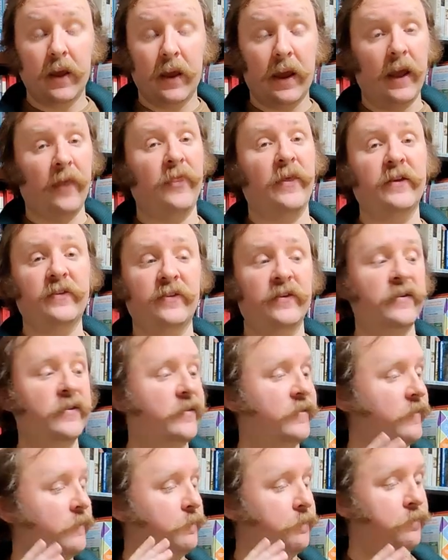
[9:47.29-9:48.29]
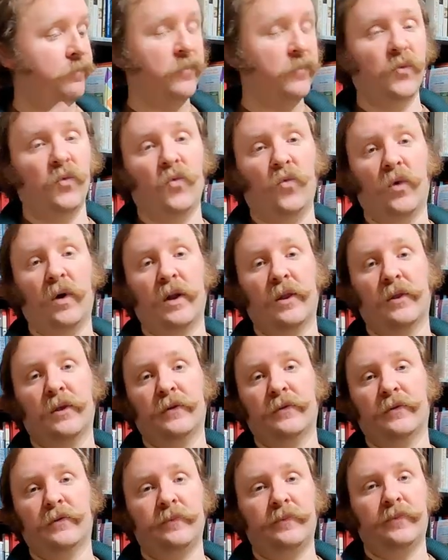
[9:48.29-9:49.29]
And this is one of
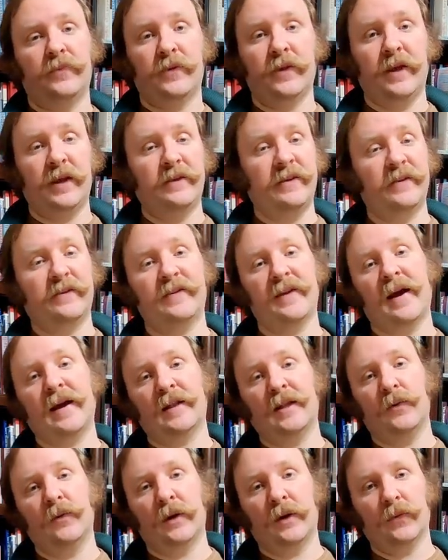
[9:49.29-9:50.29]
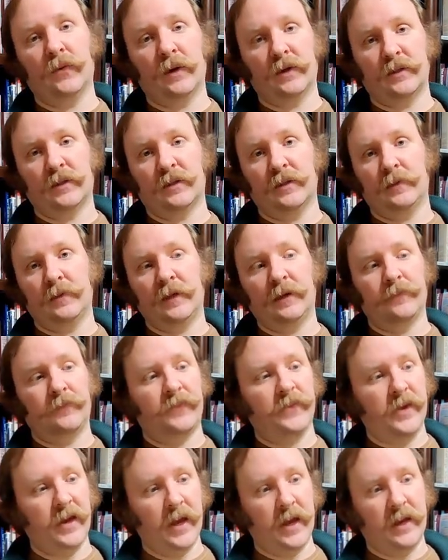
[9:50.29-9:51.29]
those. It's exactly what it wants to be,
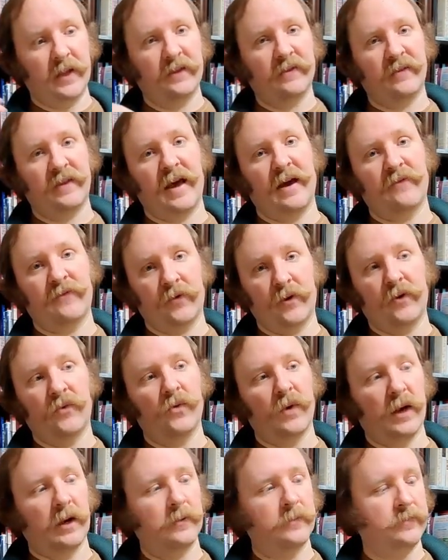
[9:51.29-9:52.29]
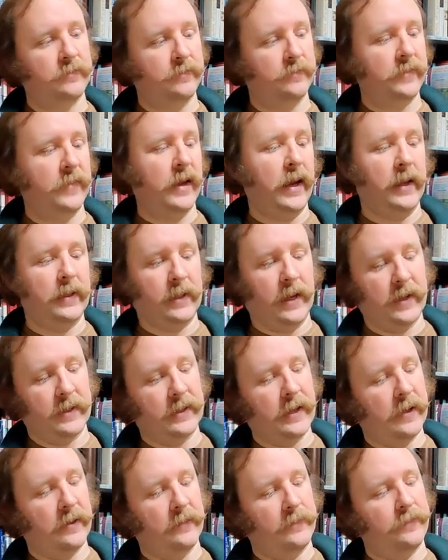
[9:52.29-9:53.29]
and it's that very well. I like
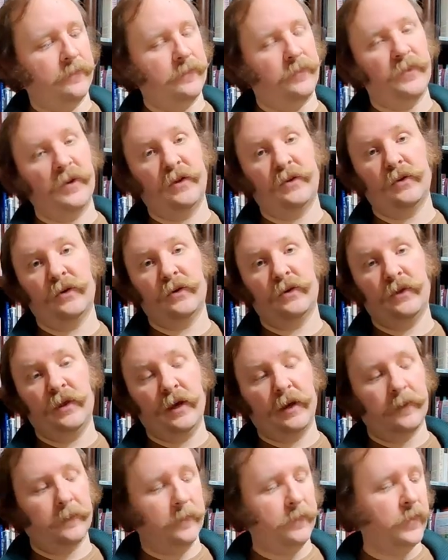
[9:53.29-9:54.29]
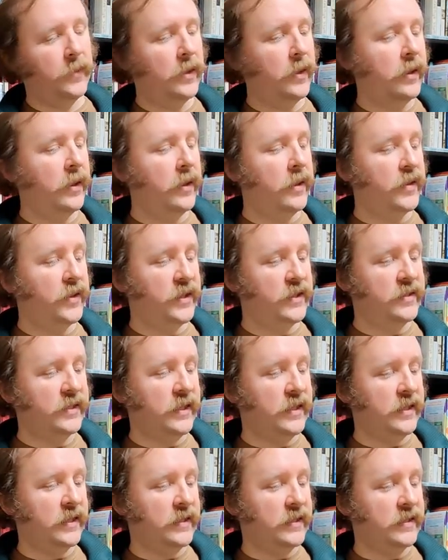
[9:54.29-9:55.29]
that. That's a good thing. This
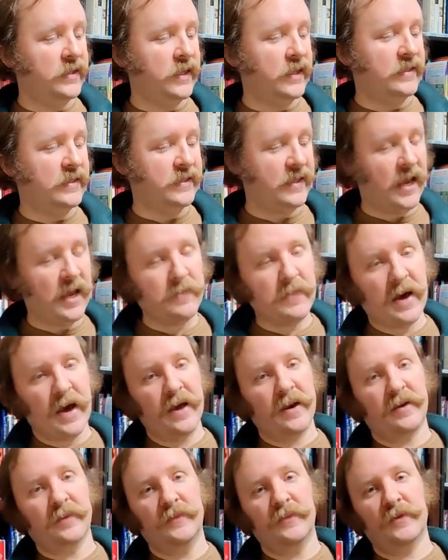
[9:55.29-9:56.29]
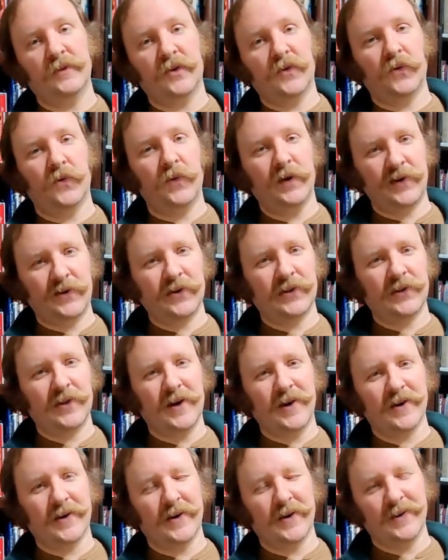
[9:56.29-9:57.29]
is Sam Adams Winter
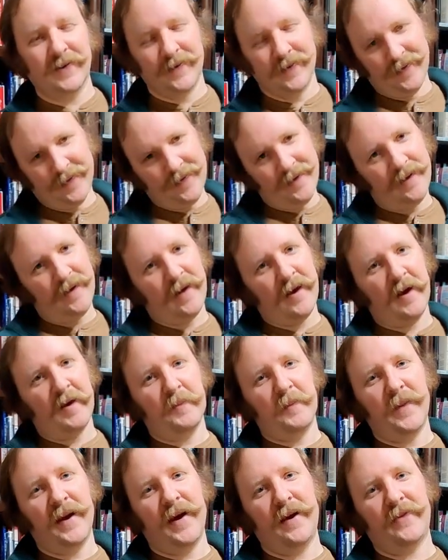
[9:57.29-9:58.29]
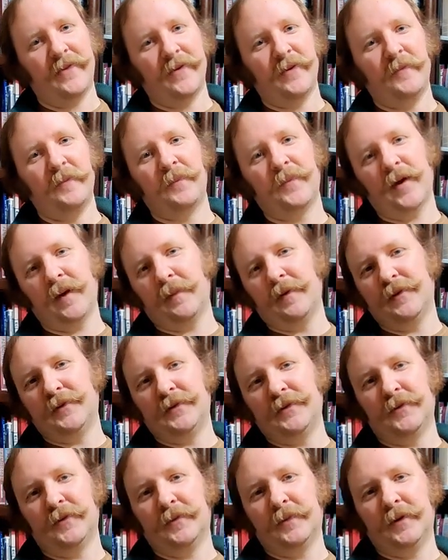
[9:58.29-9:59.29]
Lager. I'm Matthew. I've been
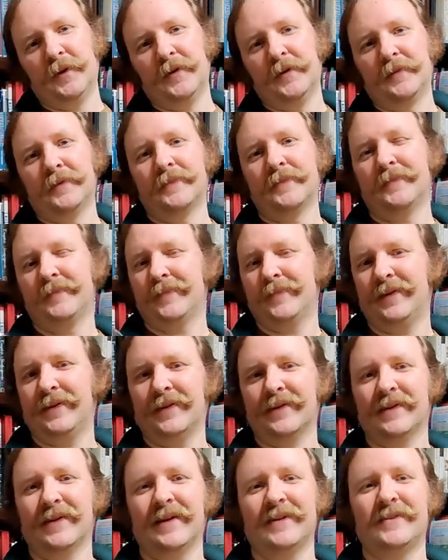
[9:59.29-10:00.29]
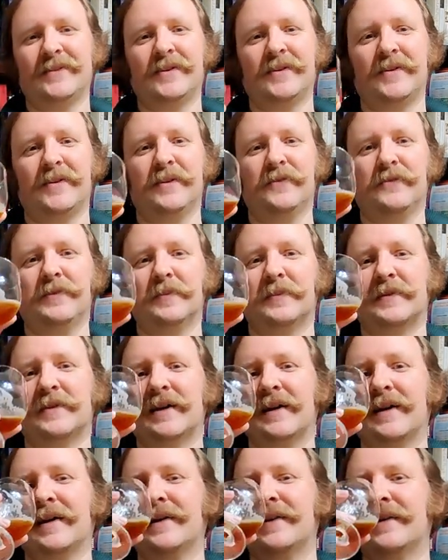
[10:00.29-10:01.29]
chewing the brew. I'll catch y'all on the flip
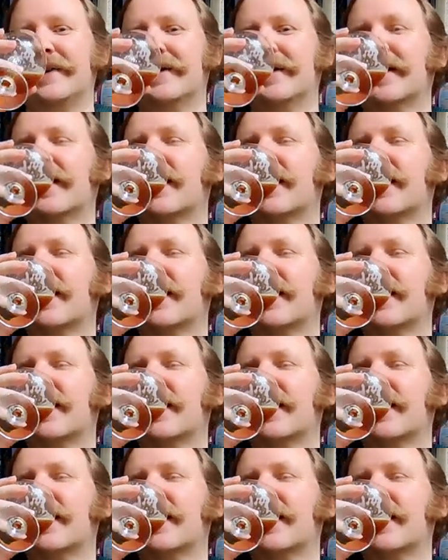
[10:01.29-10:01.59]
side.